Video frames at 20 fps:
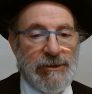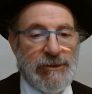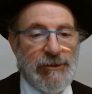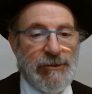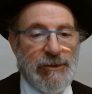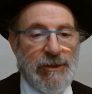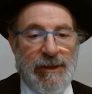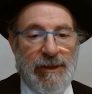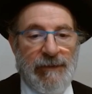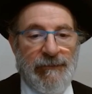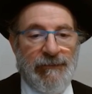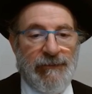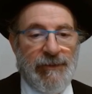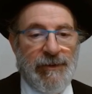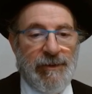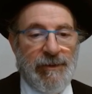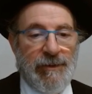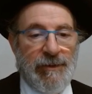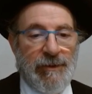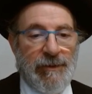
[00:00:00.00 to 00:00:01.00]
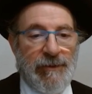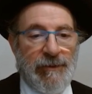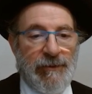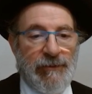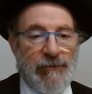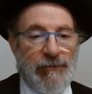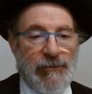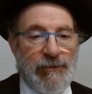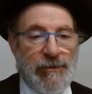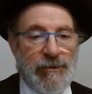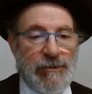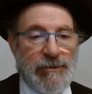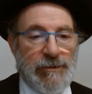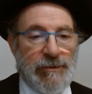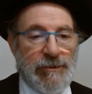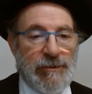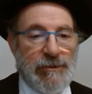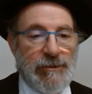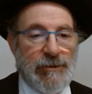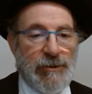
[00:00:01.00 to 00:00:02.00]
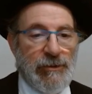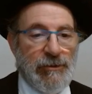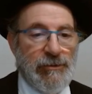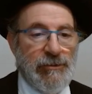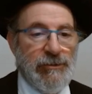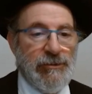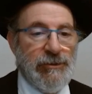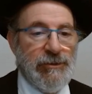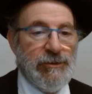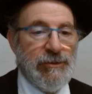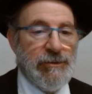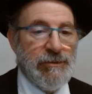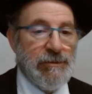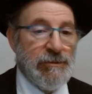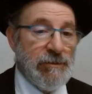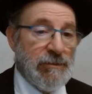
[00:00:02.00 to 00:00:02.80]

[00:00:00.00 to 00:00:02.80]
So if the rook goes,